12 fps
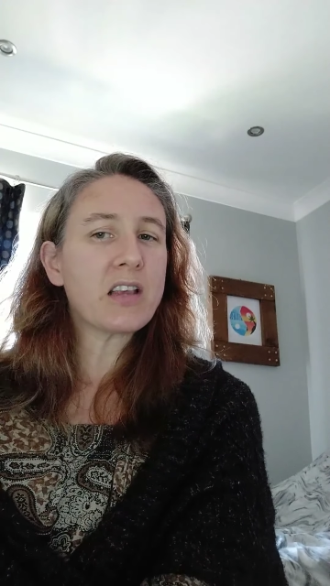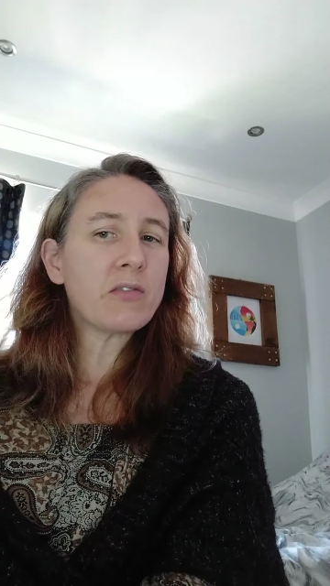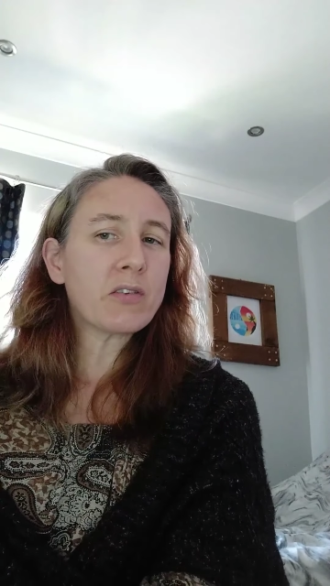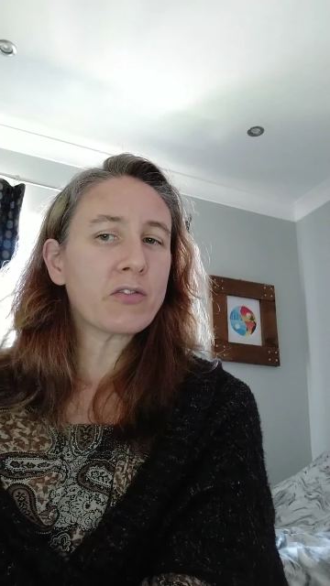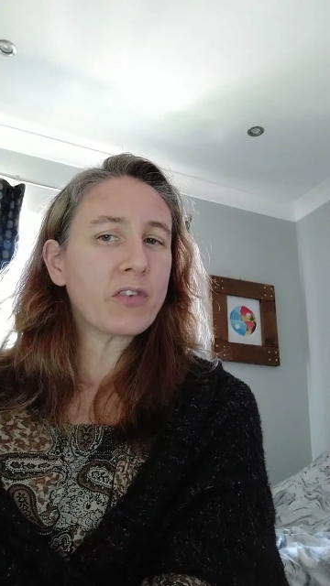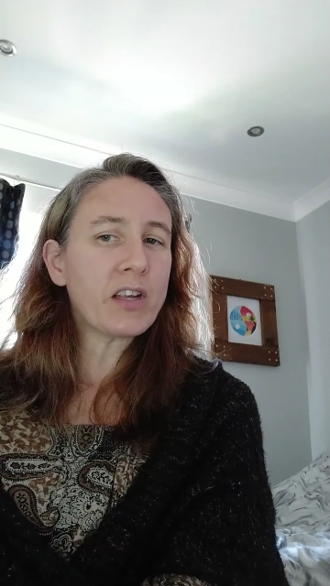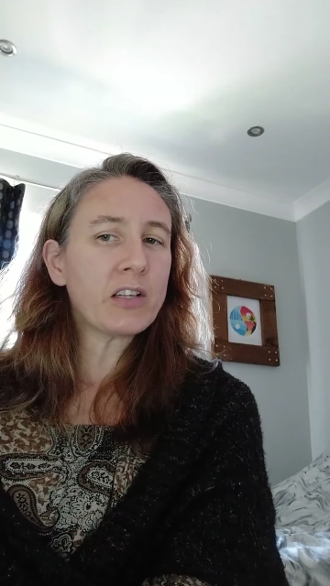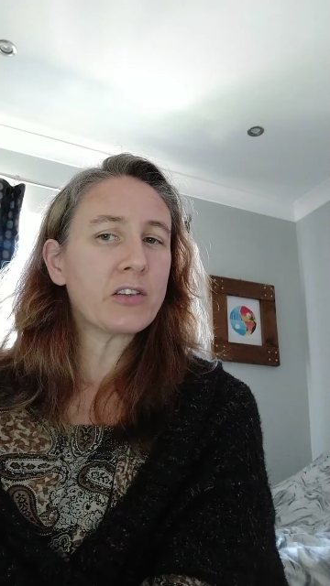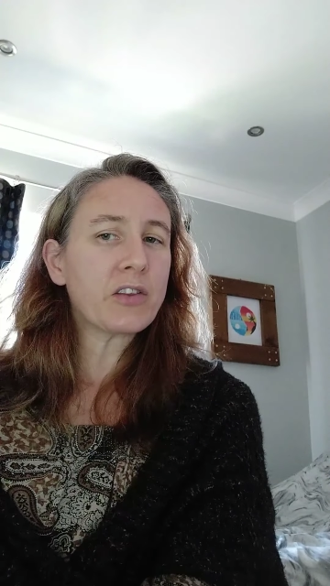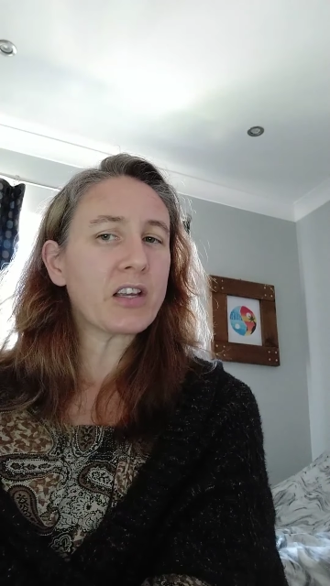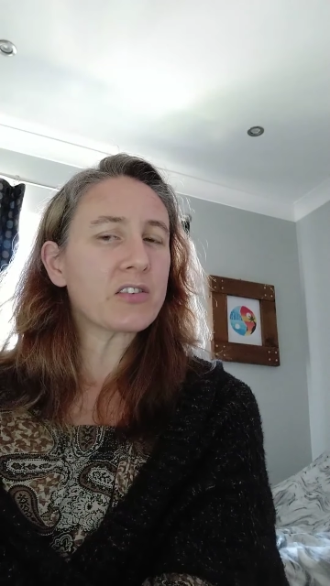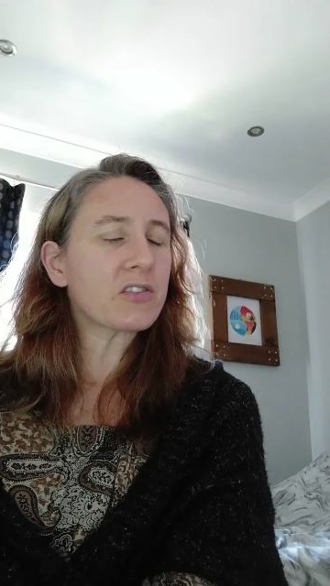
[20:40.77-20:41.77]
even feel
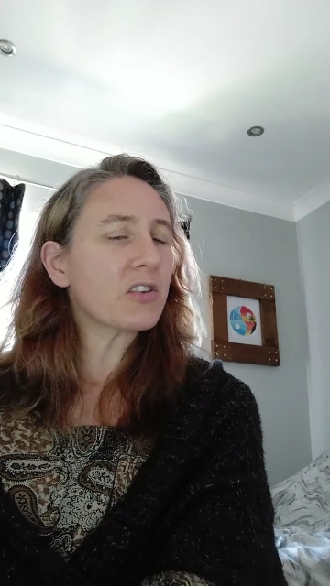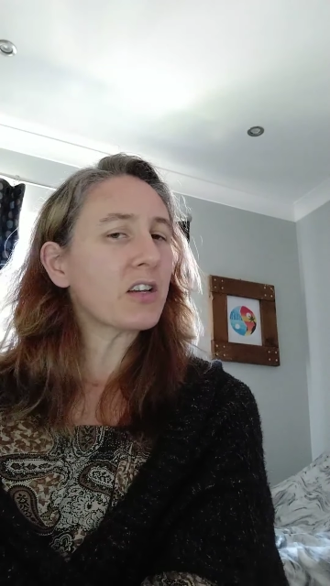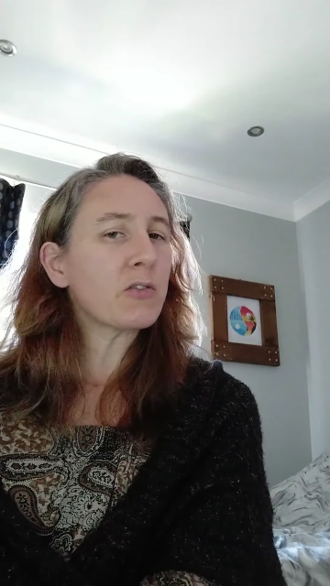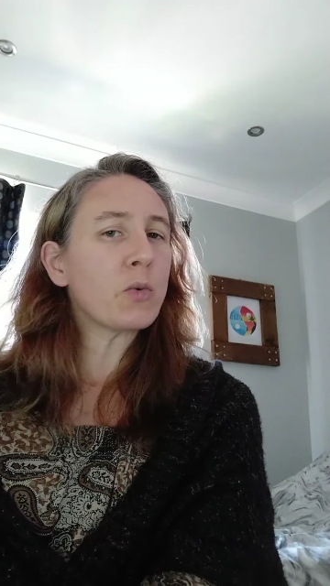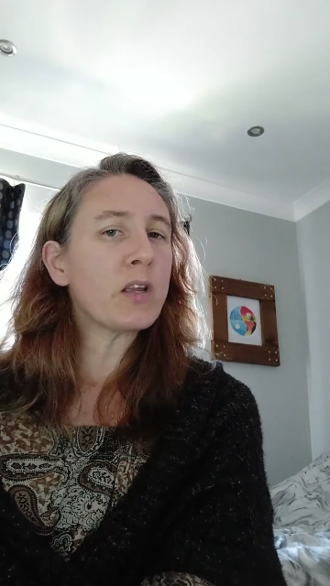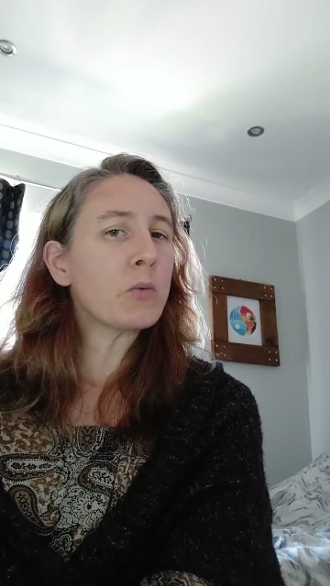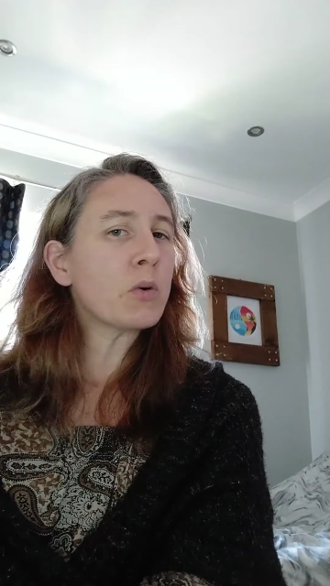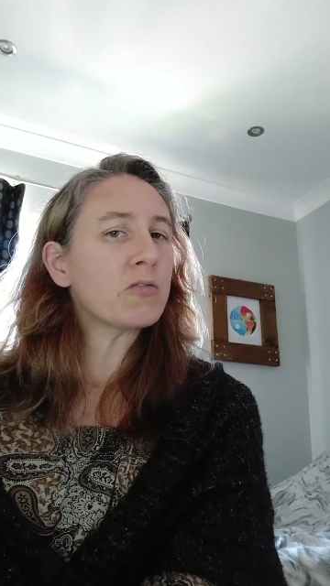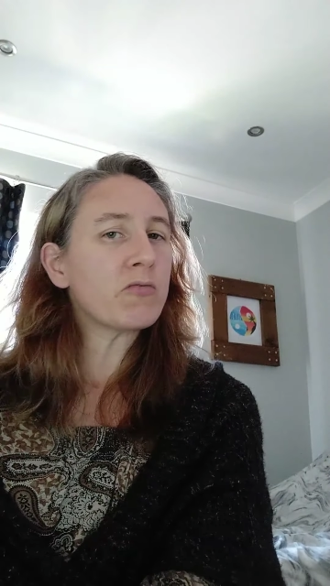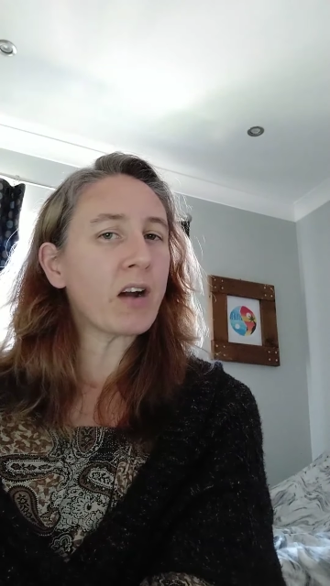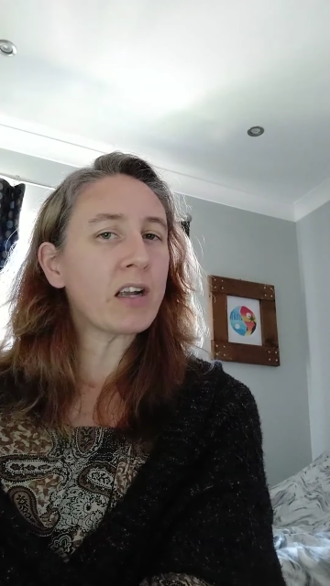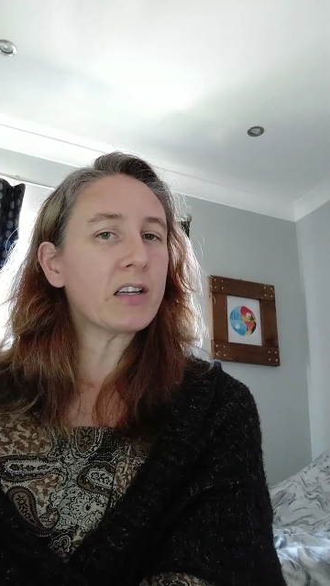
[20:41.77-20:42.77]
things that if we were
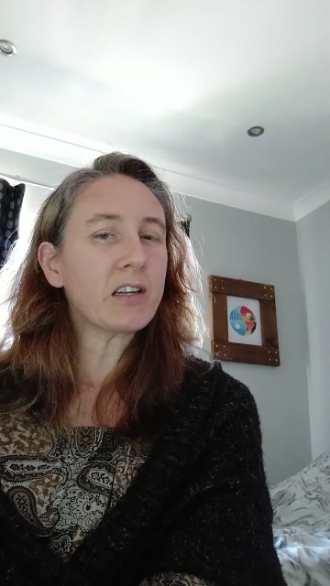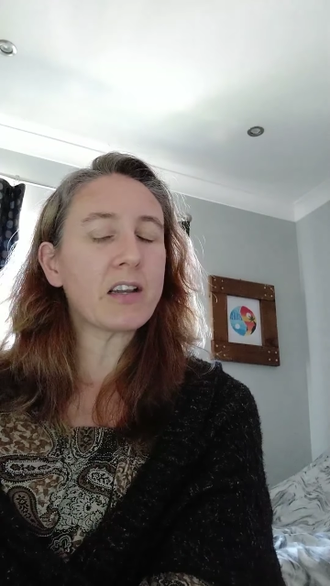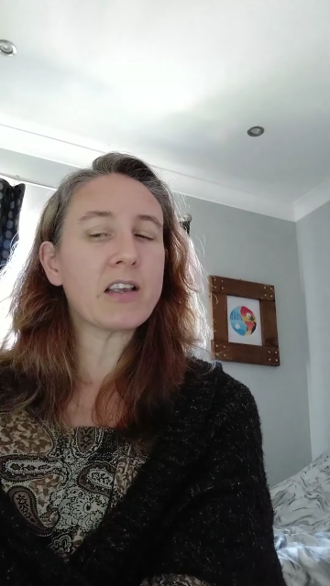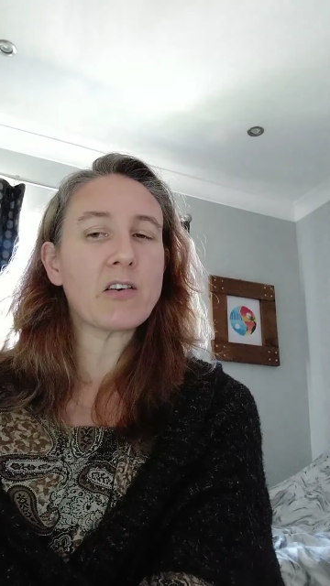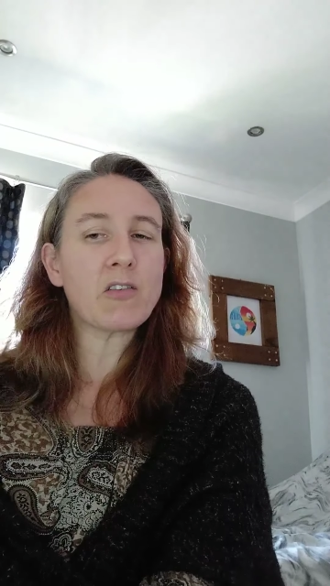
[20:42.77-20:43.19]
rightly